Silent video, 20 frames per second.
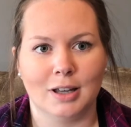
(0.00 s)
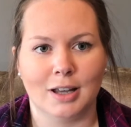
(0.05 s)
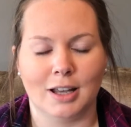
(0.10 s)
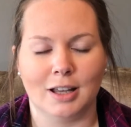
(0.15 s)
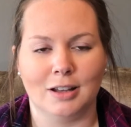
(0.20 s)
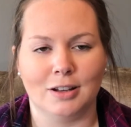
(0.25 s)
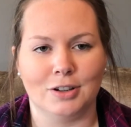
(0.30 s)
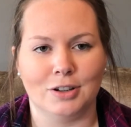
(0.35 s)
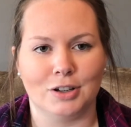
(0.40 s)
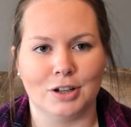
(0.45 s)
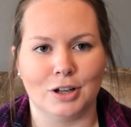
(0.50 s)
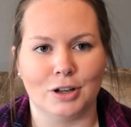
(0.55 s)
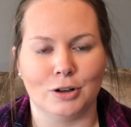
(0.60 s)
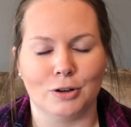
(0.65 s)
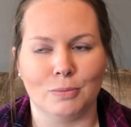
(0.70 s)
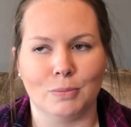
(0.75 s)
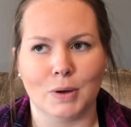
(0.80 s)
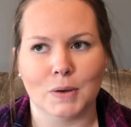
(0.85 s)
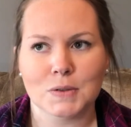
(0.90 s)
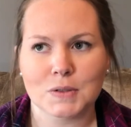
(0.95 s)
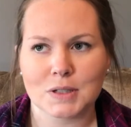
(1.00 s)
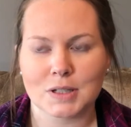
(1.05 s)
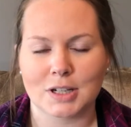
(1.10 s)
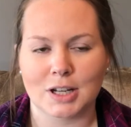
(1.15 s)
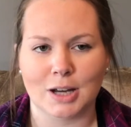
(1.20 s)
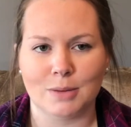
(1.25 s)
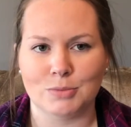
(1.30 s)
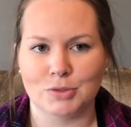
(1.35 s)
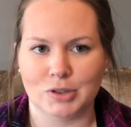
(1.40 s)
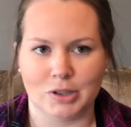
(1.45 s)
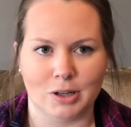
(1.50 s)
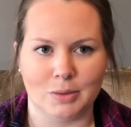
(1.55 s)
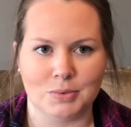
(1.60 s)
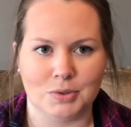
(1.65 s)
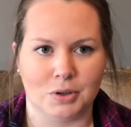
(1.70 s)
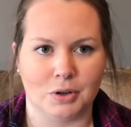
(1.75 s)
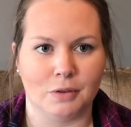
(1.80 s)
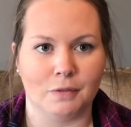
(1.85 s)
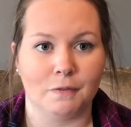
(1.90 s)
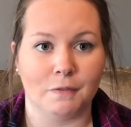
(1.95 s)
and, you know, most of the time jobs
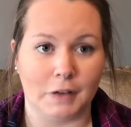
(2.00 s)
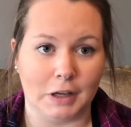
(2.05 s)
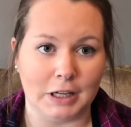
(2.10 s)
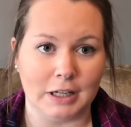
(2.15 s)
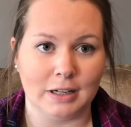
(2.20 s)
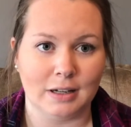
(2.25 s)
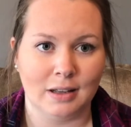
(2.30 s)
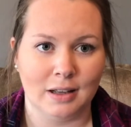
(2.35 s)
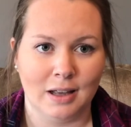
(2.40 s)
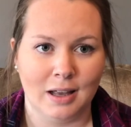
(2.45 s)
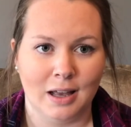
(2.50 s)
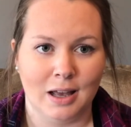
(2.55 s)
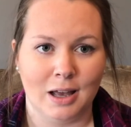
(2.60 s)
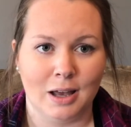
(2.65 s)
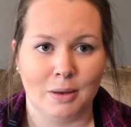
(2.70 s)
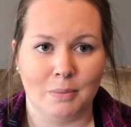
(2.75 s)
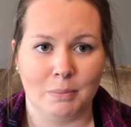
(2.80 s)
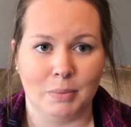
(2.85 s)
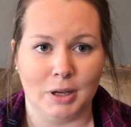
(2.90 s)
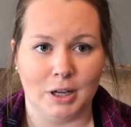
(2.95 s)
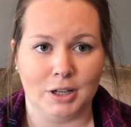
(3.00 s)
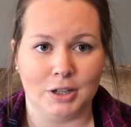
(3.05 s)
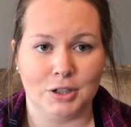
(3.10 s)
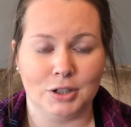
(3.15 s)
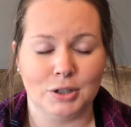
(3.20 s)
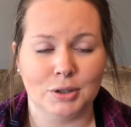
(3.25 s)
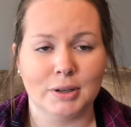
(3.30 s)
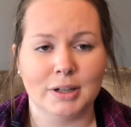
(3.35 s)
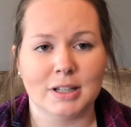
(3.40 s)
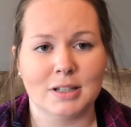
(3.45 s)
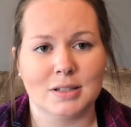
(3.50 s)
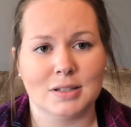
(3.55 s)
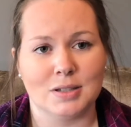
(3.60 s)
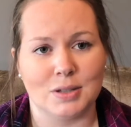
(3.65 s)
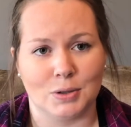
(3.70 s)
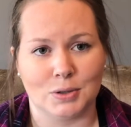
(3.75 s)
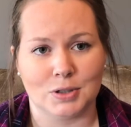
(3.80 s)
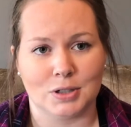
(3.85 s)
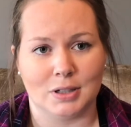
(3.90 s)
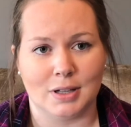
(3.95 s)
aren't fun, but you do get to
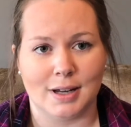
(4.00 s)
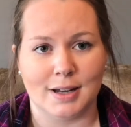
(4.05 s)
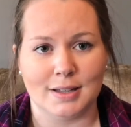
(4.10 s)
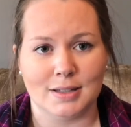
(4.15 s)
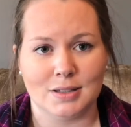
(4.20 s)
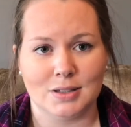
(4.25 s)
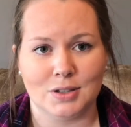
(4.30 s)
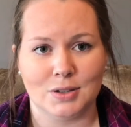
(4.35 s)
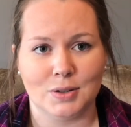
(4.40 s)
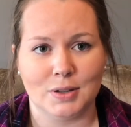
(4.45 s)
socialize.